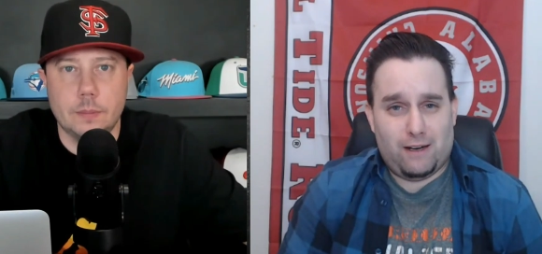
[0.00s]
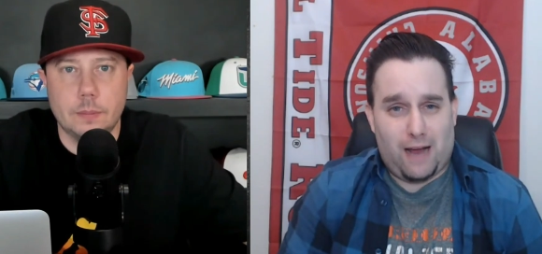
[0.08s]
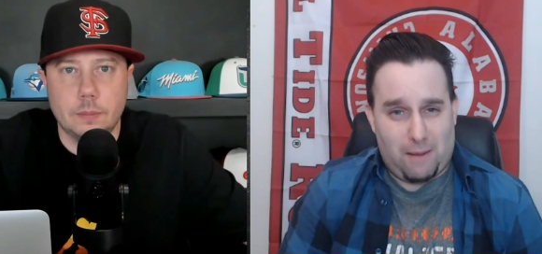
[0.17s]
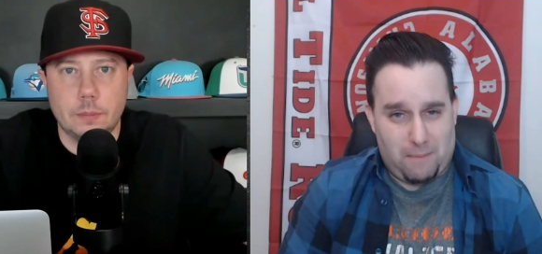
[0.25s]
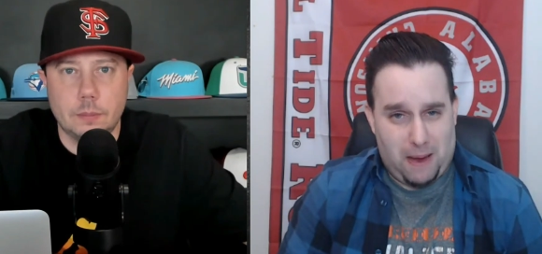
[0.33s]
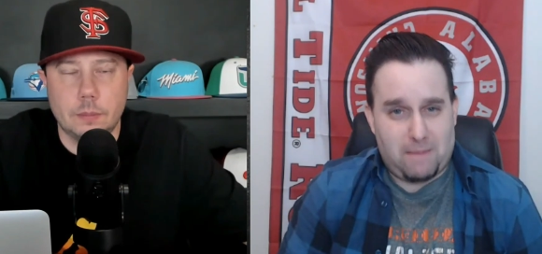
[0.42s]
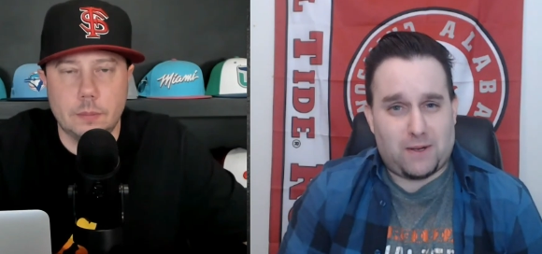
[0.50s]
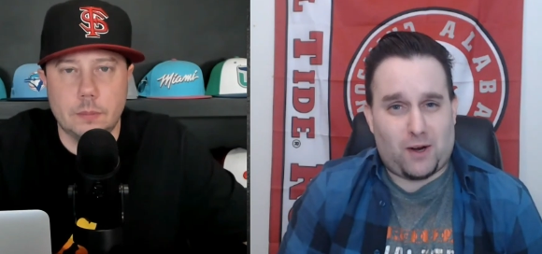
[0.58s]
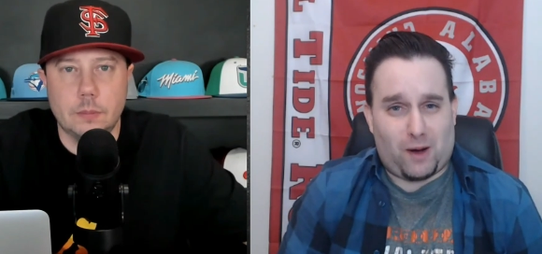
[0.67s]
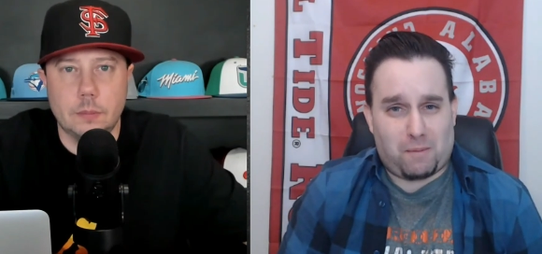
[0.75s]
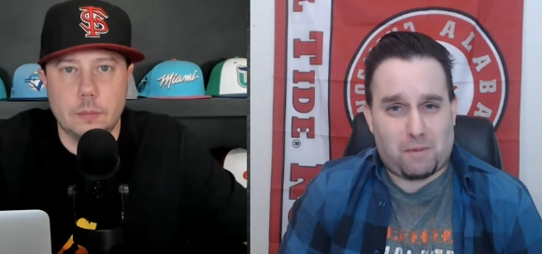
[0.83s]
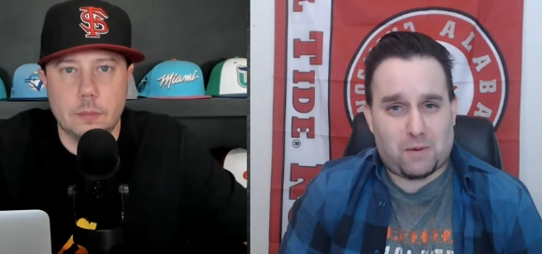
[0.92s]
Speaker 1: I may be
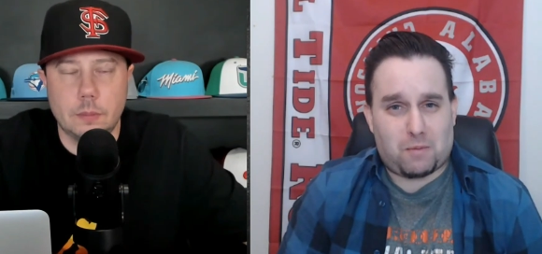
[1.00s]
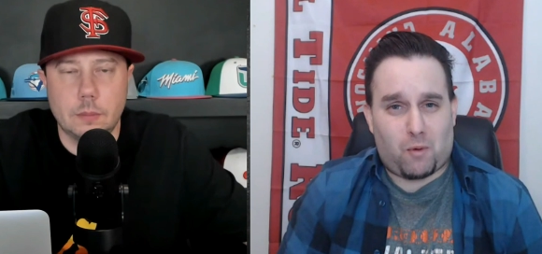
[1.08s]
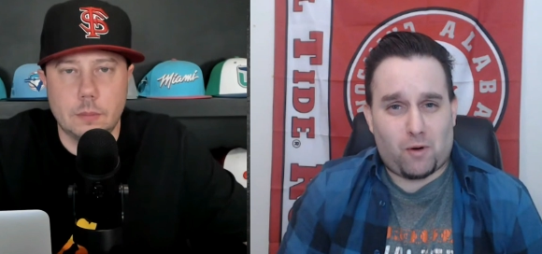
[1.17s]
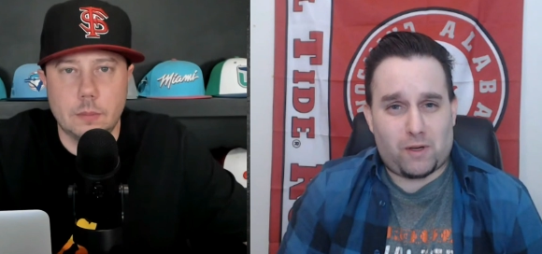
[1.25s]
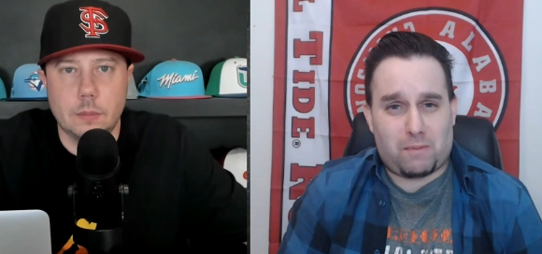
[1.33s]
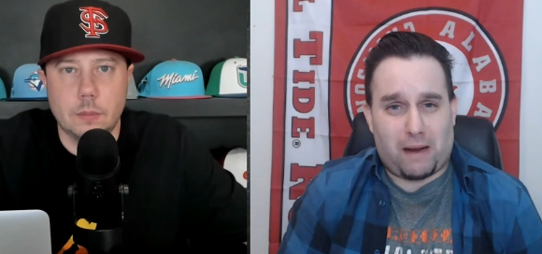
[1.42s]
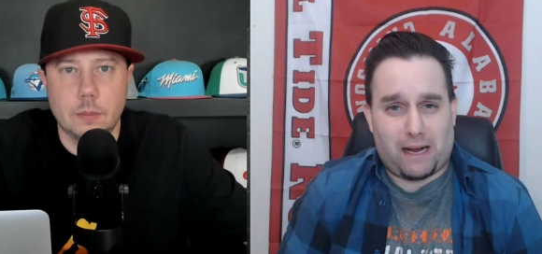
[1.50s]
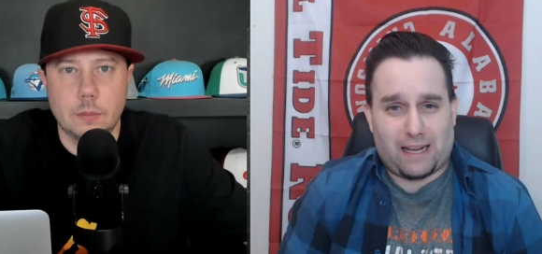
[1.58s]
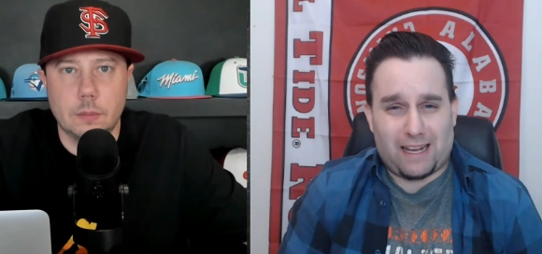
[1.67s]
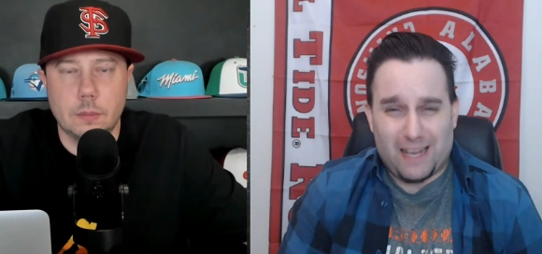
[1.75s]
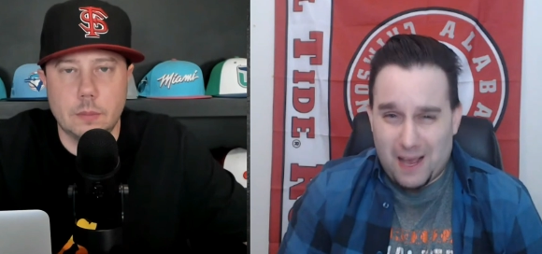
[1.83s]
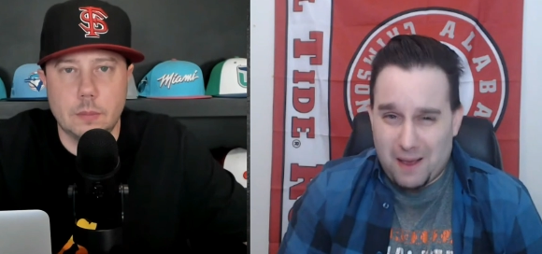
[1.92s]
talking about sports
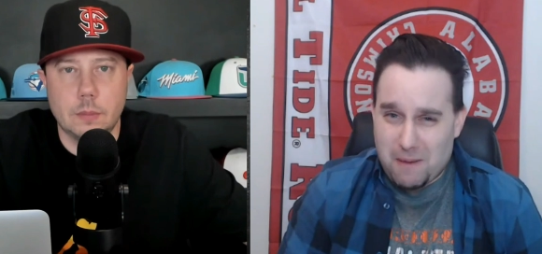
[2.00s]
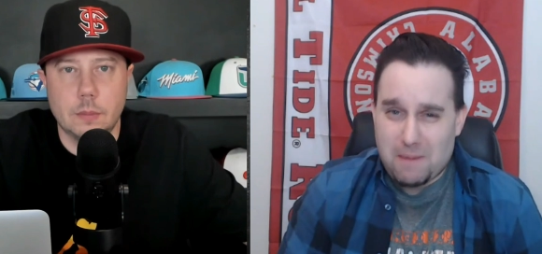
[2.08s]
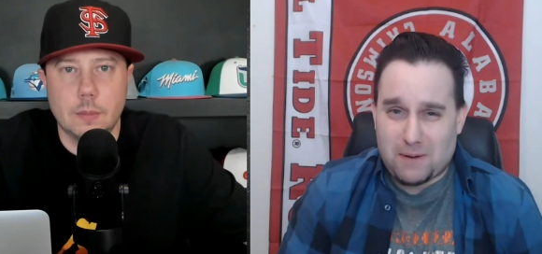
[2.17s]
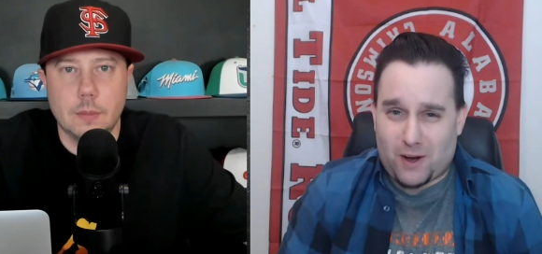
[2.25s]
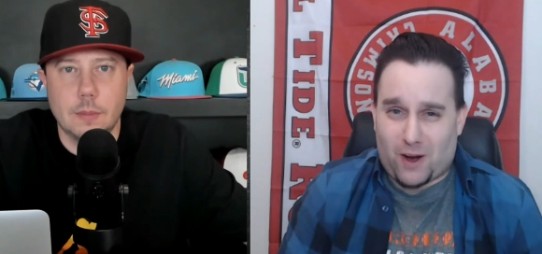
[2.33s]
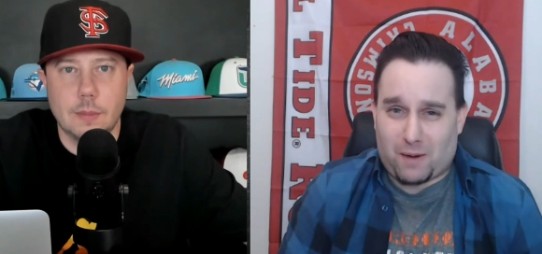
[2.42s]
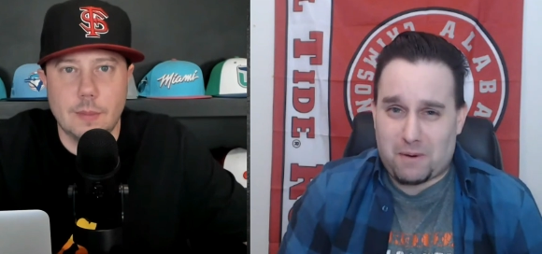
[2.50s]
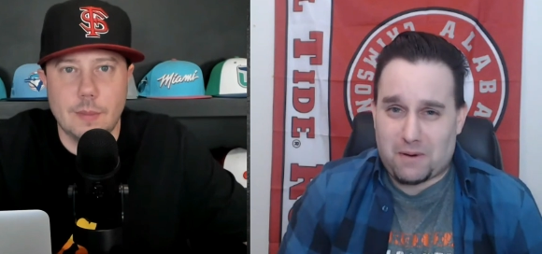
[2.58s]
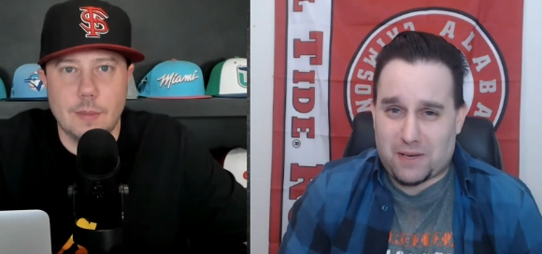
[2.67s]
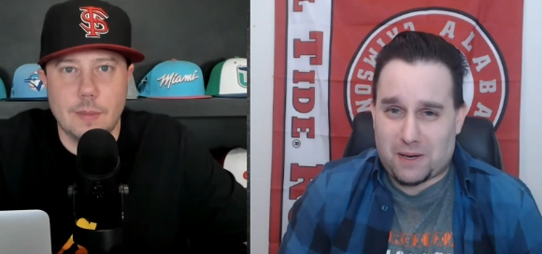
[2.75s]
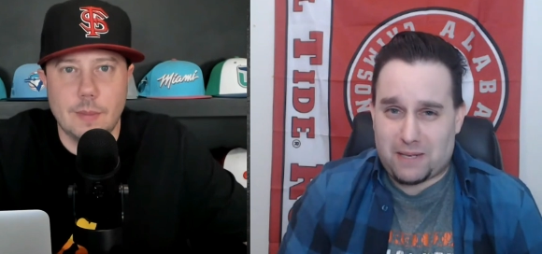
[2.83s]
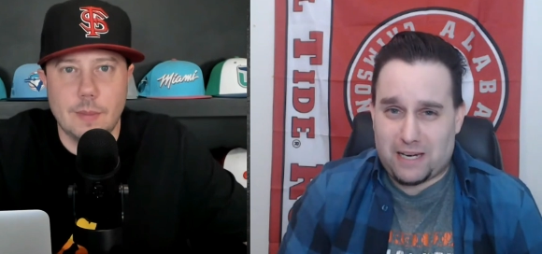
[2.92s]
betting, maybe talking about
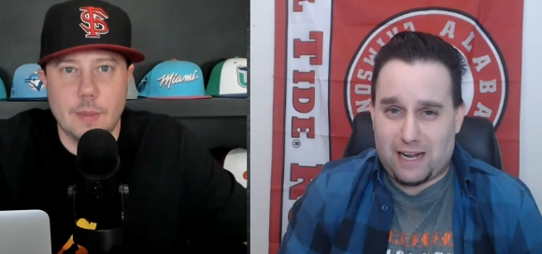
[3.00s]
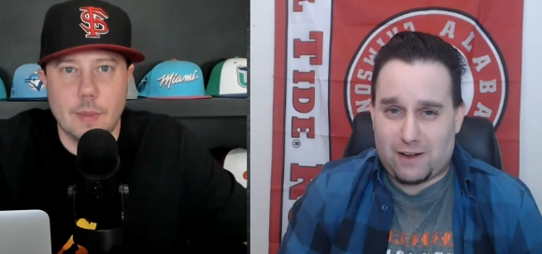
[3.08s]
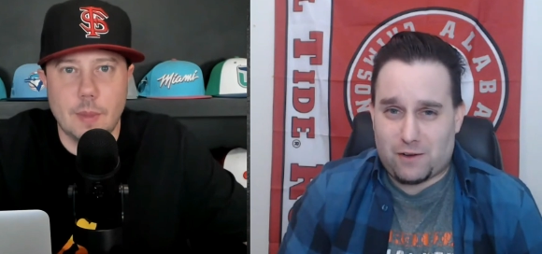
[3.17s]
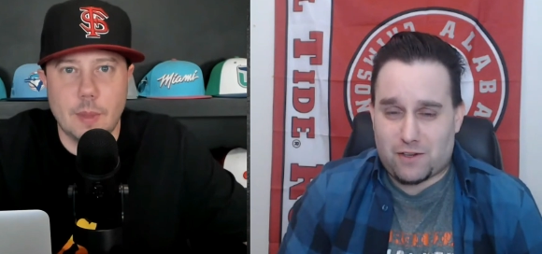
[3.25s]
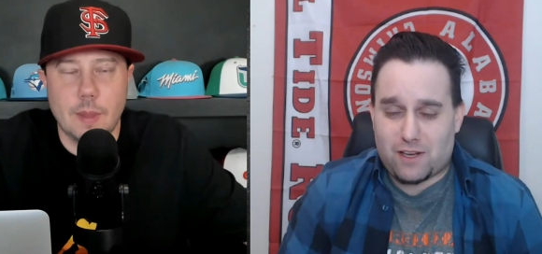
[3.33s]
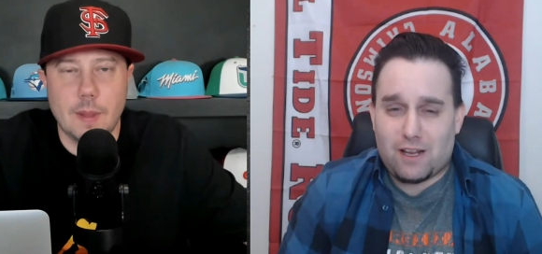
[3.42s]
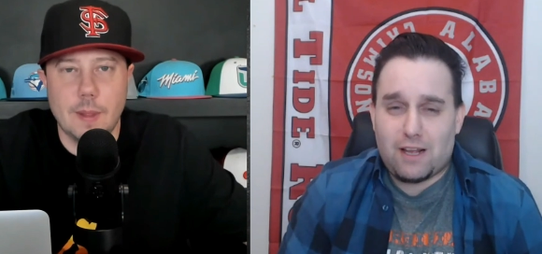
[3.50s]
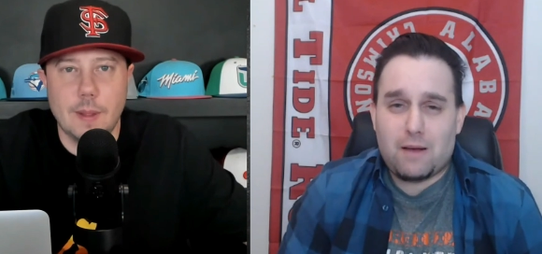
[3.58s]
something else.